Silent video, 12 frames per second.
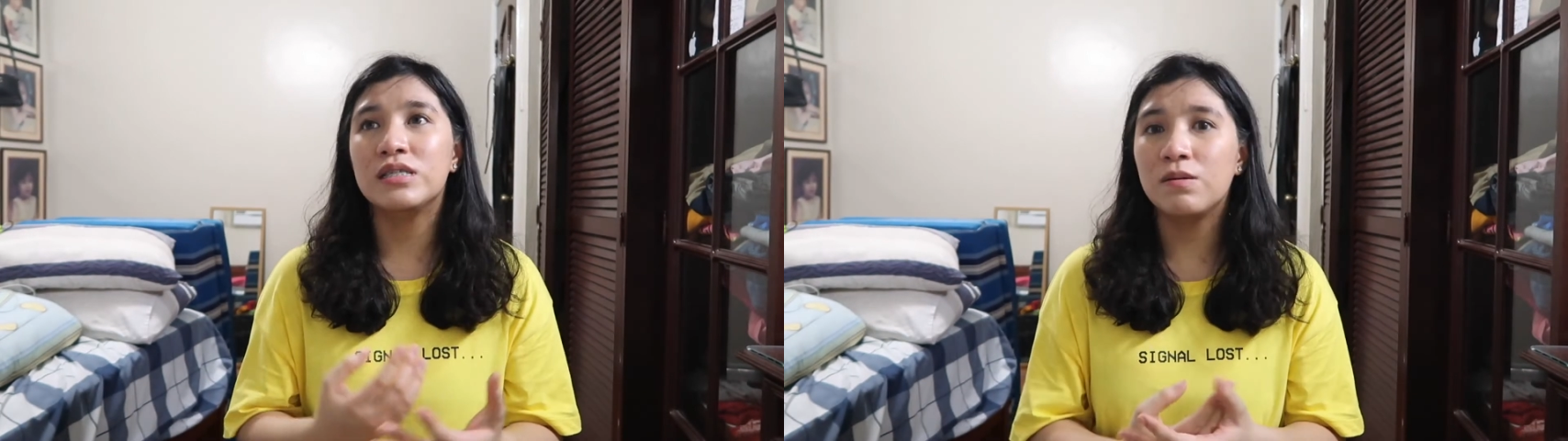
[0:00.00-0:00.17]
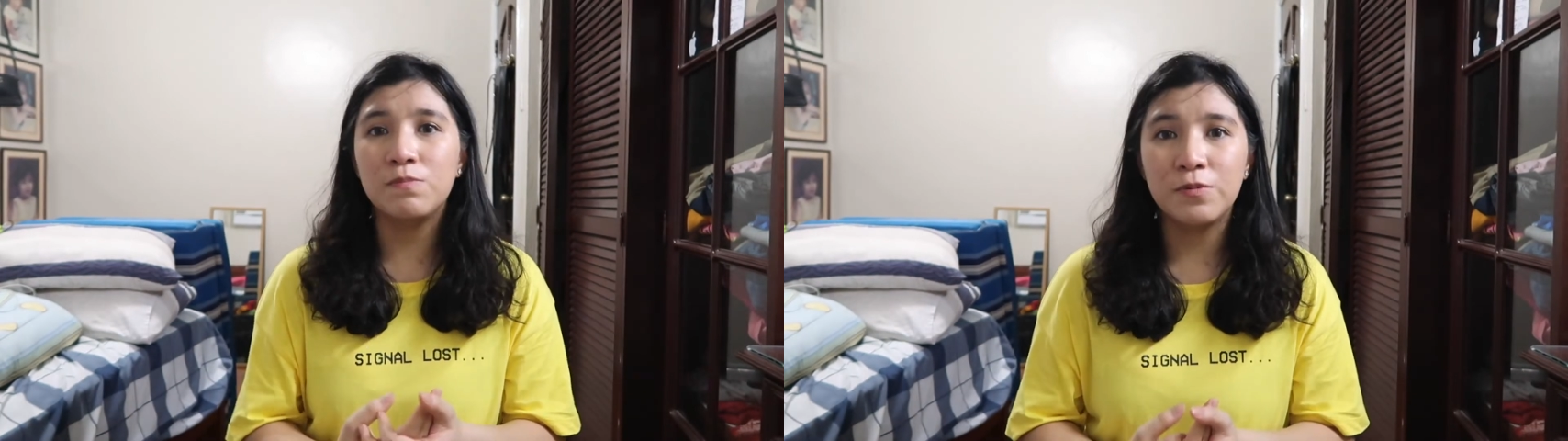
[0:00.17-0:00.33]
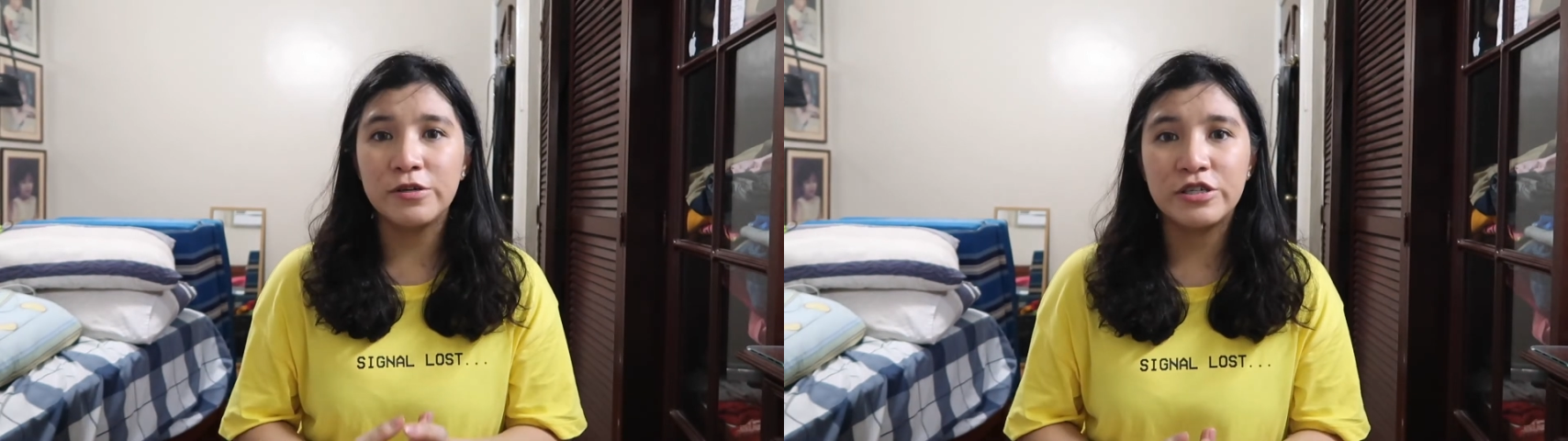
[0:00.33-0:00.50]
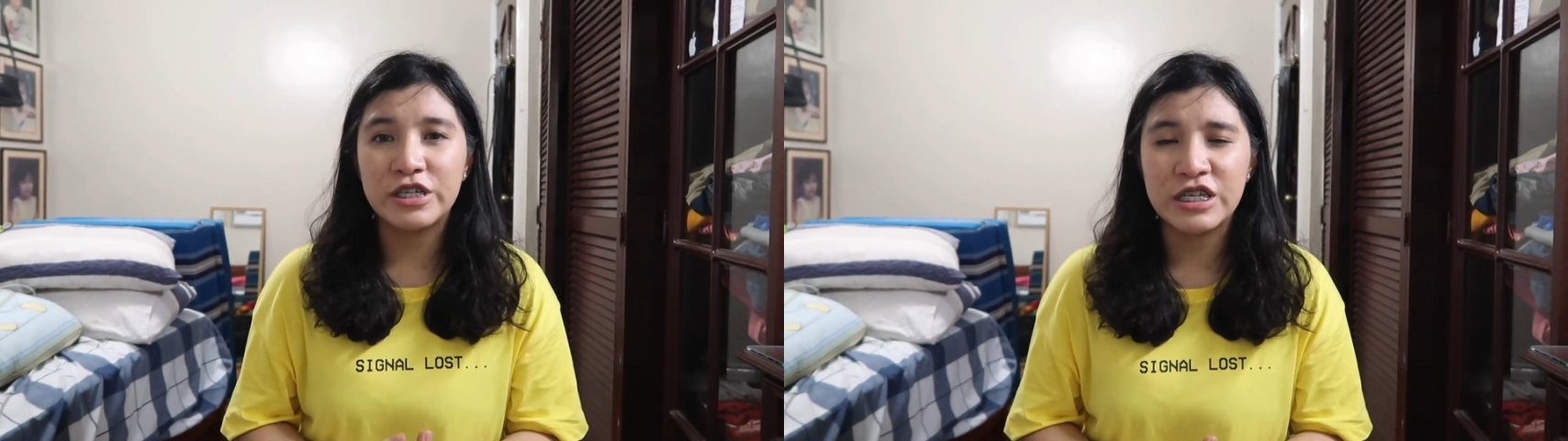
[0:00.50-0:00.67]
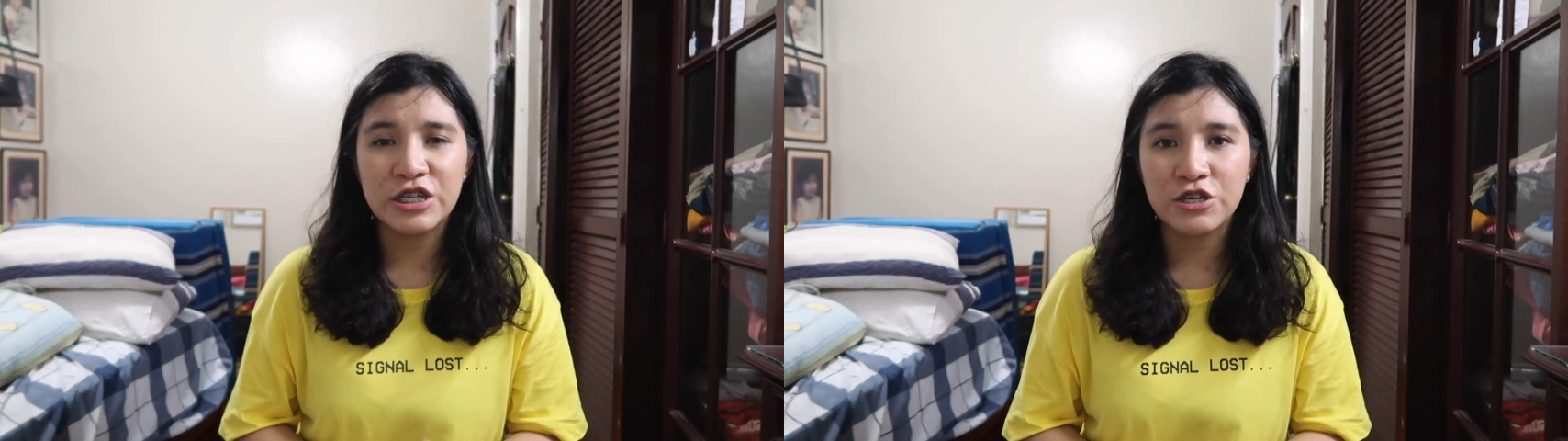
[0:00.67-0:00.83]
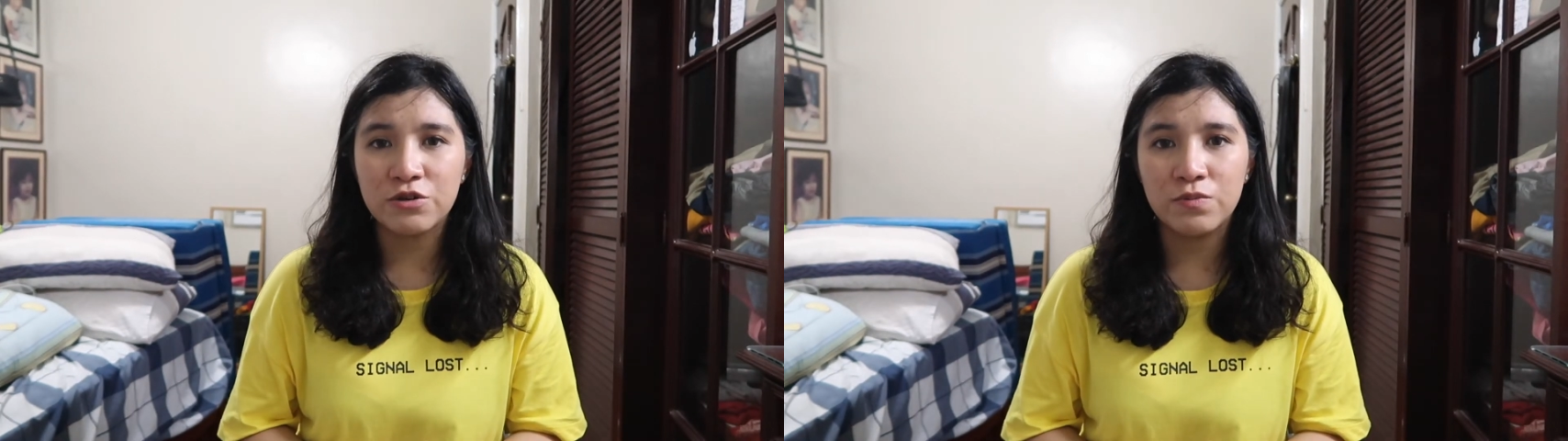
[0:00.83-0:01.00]
simple
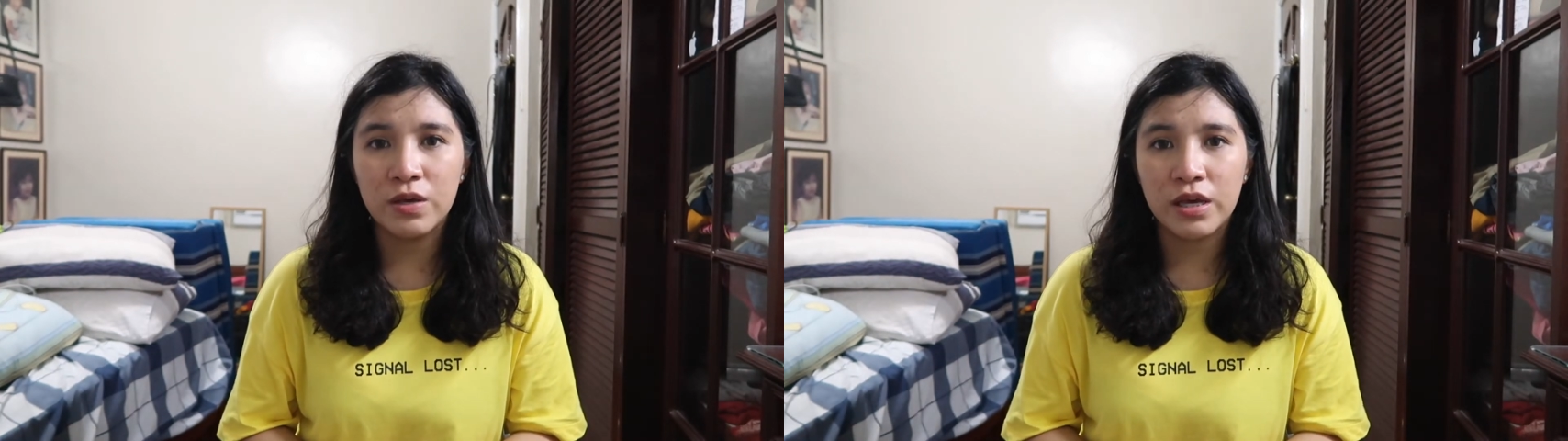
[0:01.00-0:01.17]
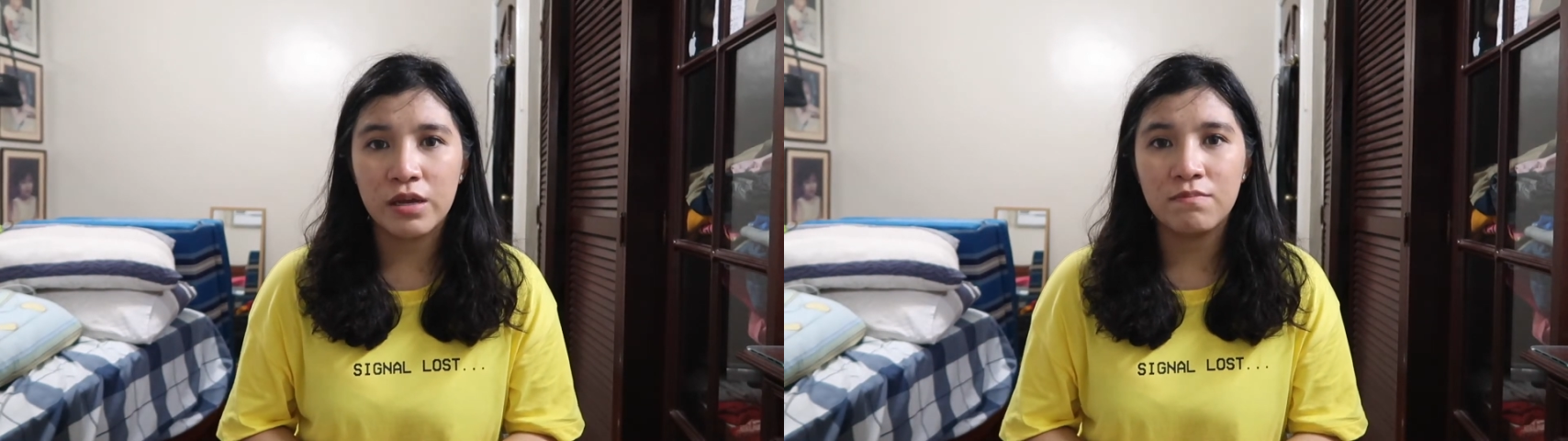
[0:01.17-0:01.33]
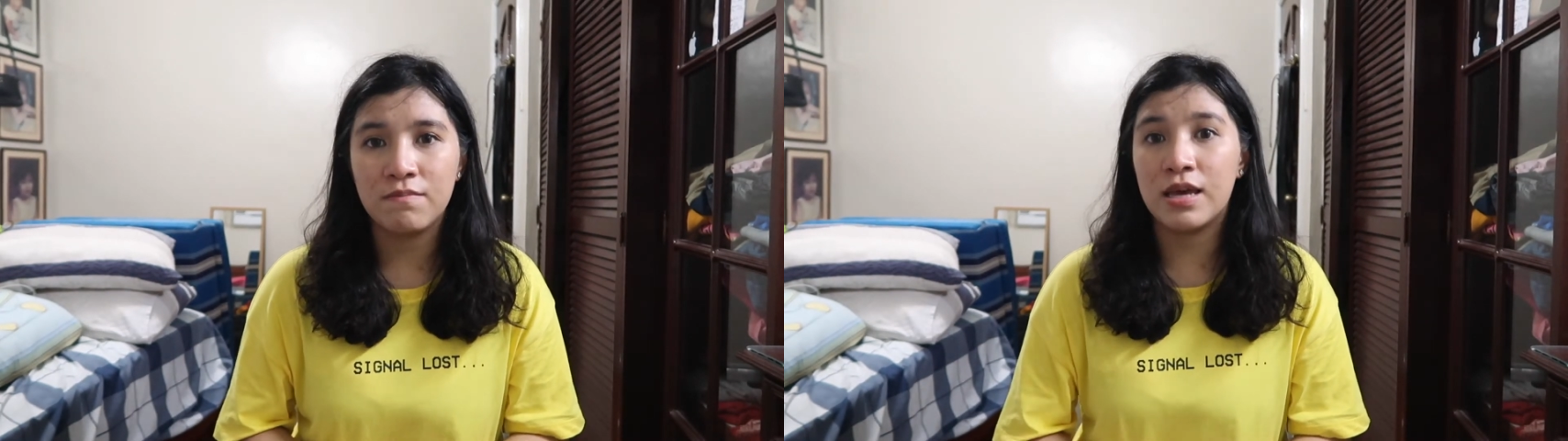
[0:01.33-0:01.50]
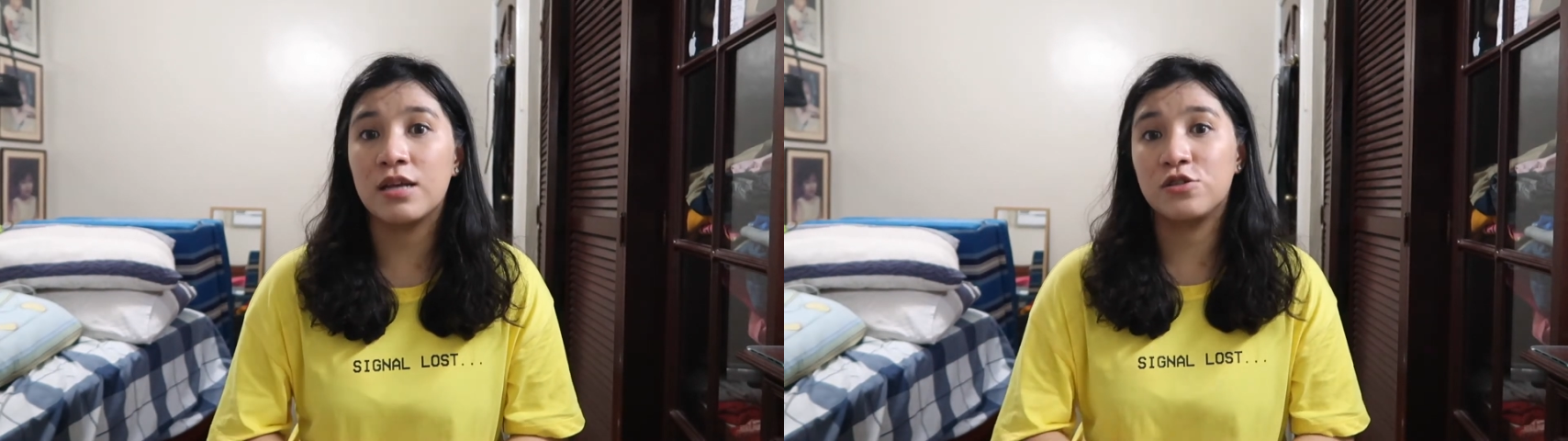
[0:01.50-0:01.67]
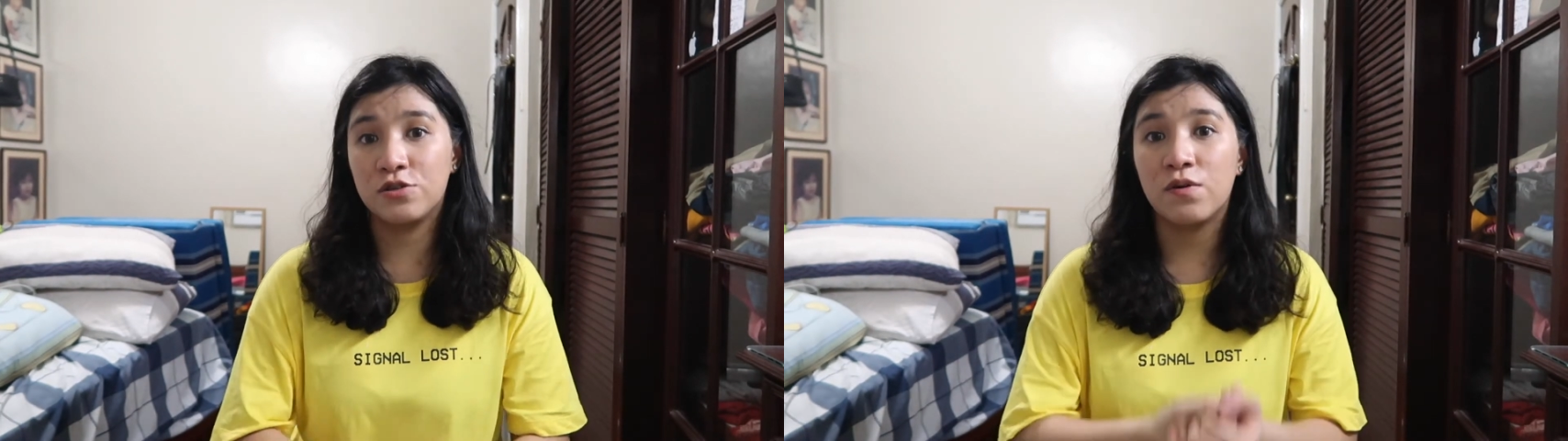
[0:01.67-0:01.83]
gesture we can make